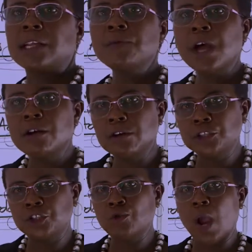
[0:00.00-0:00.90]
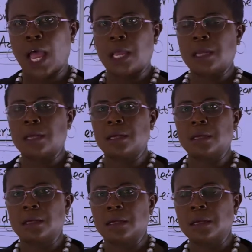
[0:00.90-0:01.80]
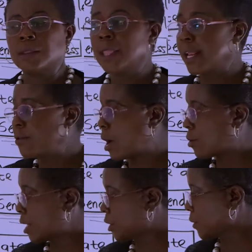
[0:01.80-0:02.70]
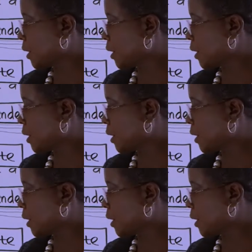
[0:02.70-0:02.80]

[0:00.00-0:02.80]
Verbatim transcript: if you are not sure, then you are going to